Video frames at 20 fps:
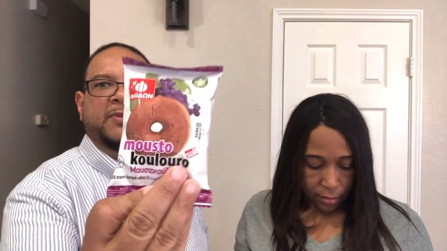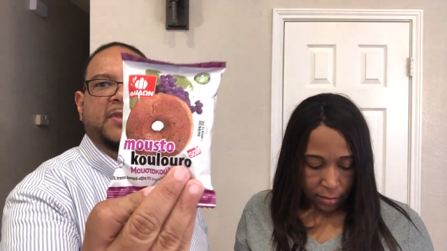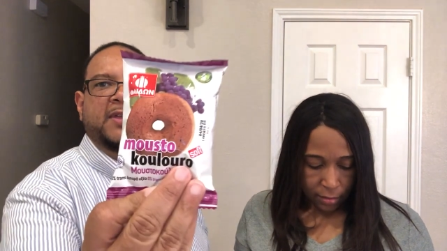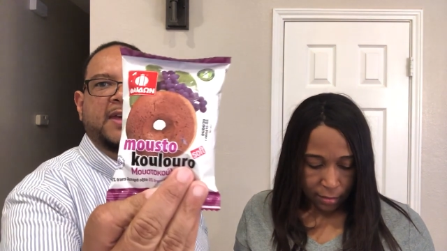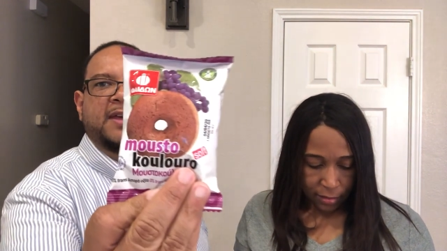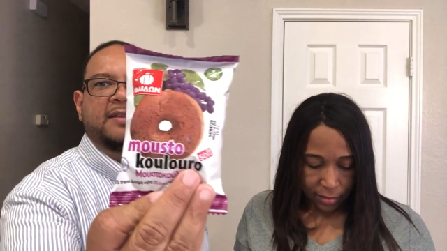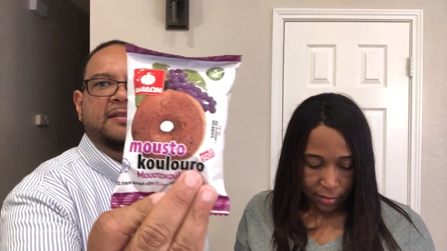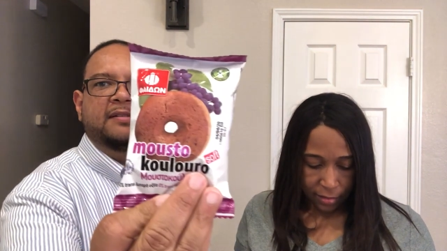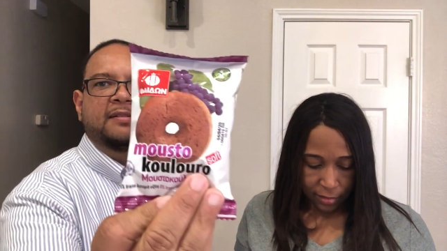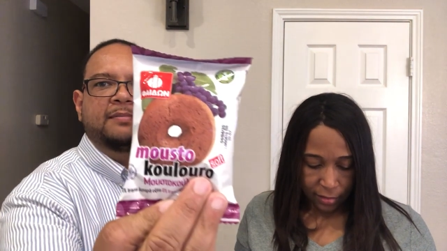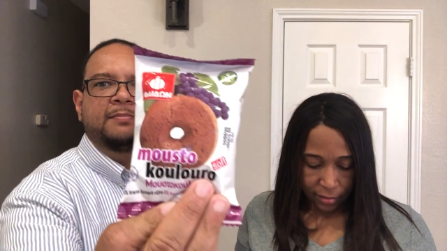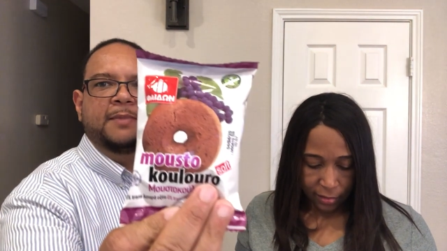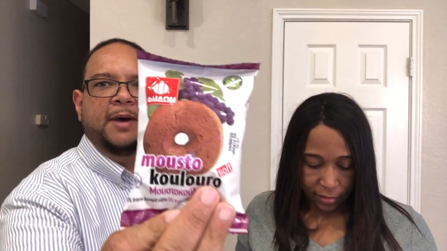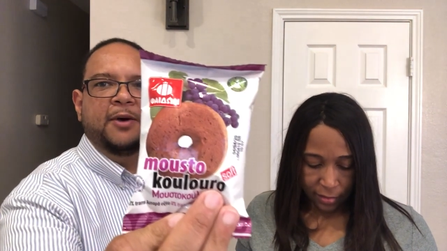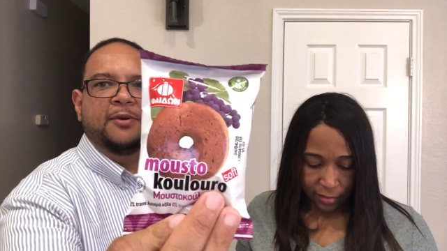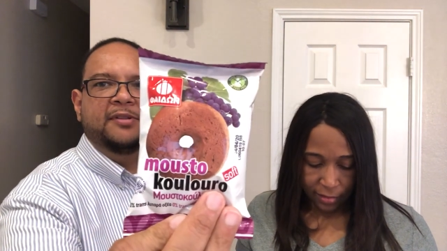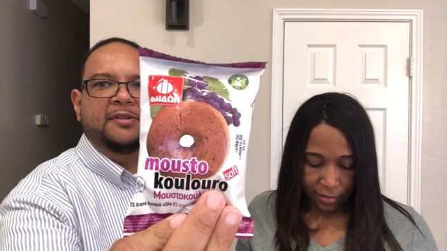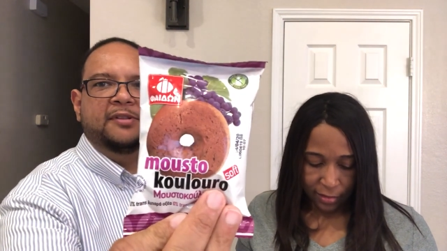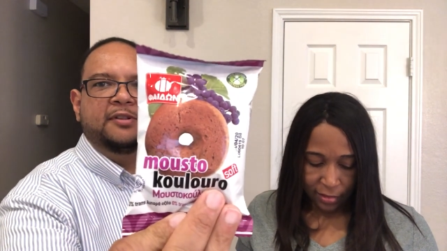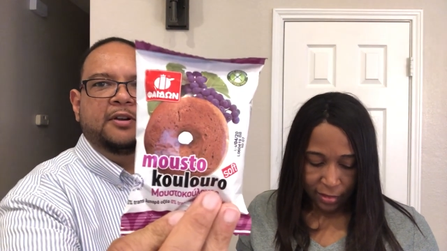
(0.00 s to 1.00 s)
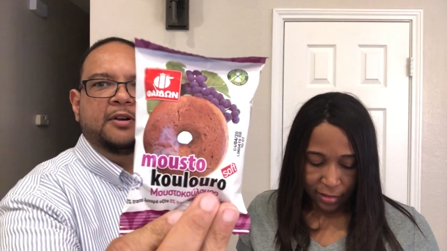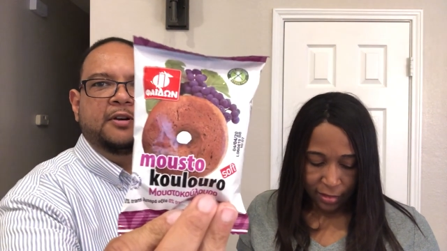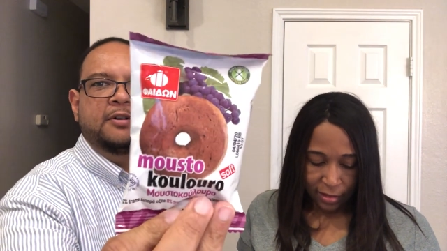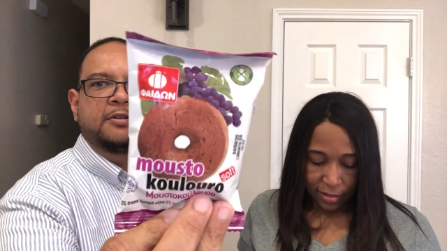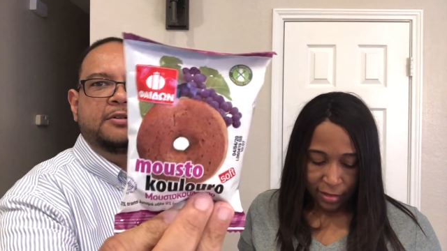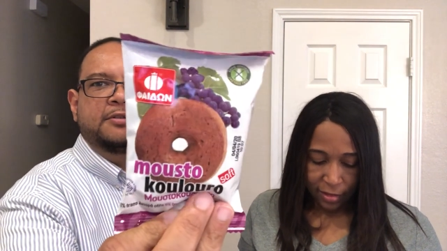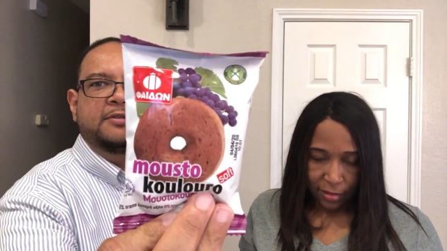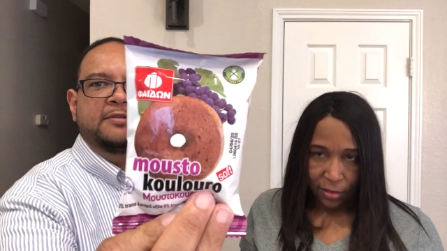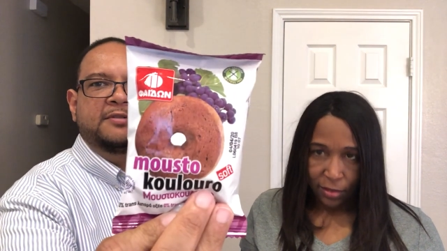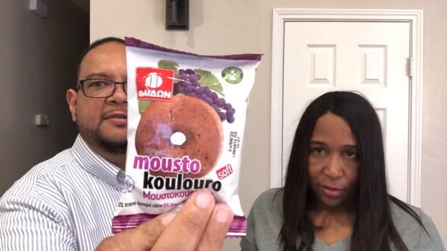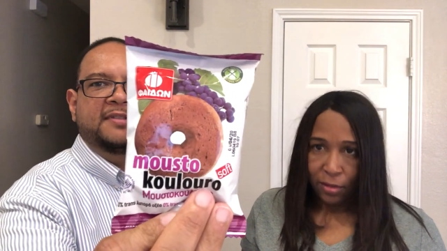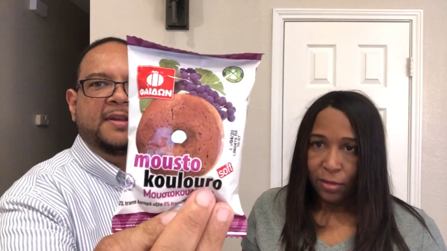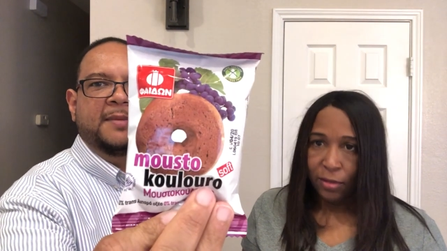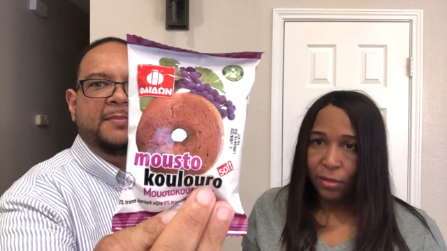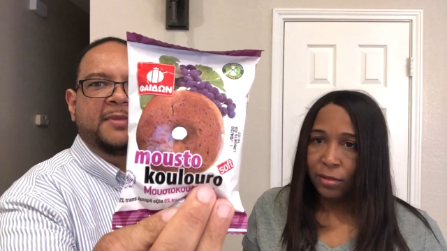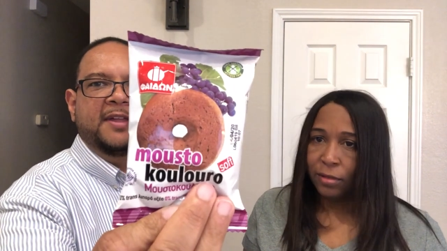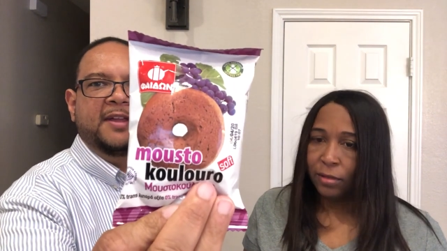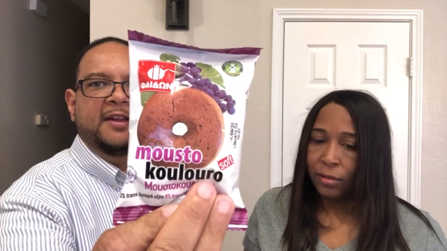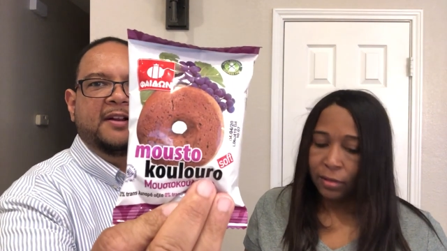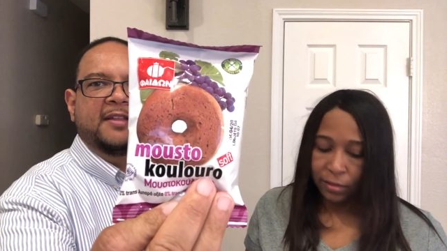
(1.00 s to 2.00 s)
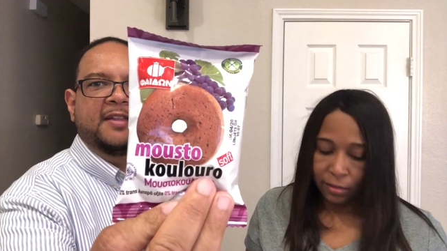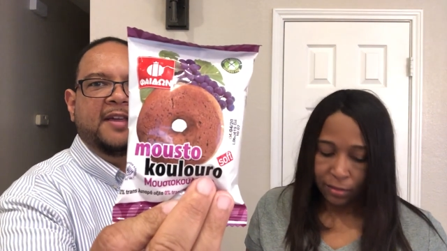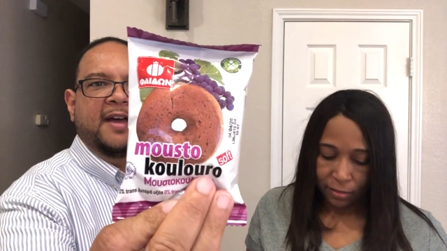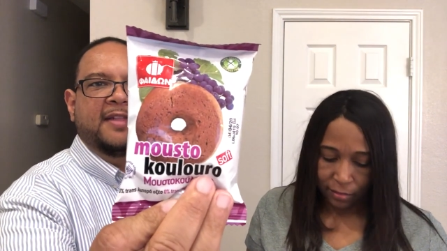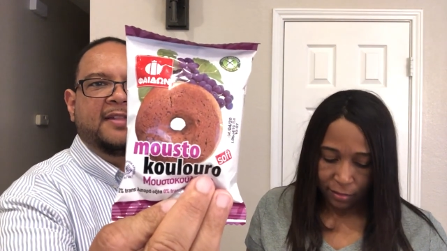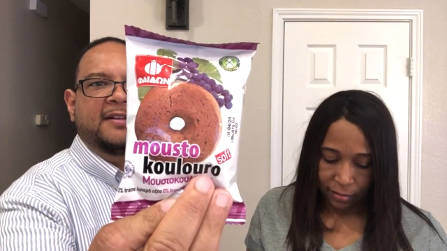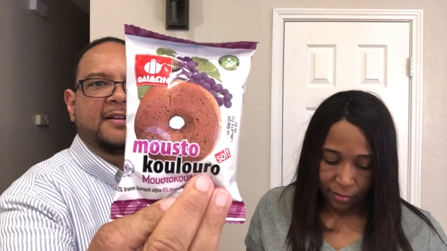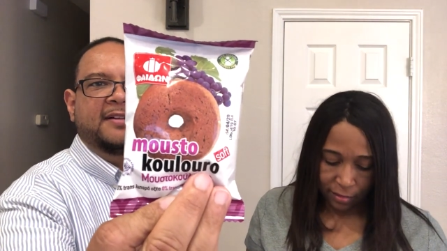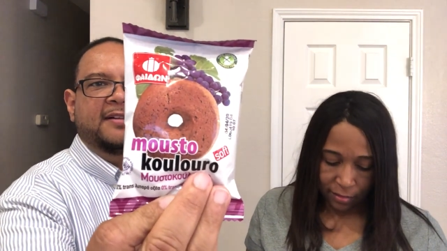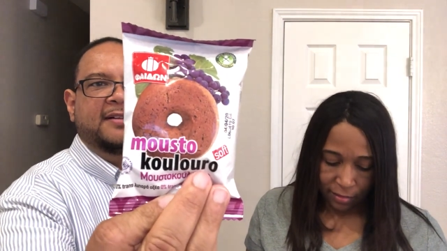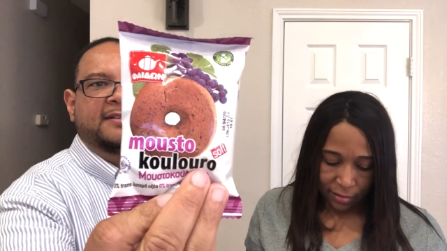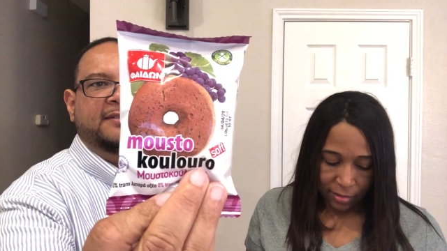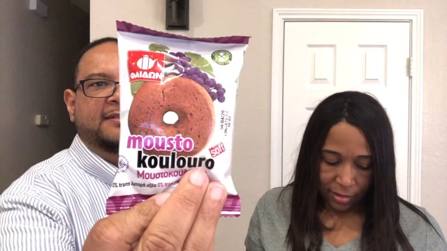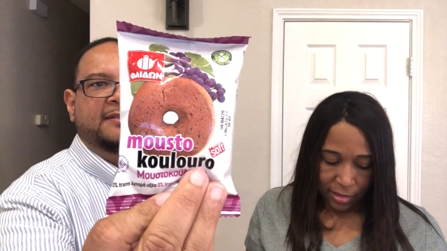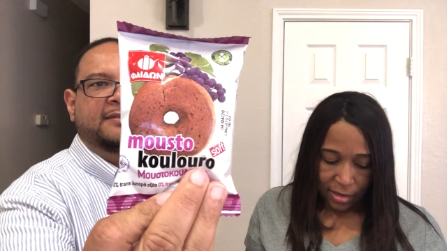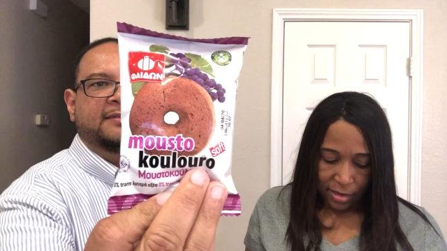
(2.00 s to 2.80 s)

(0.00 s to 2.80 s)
Speaker 1: this, mosto something or the other.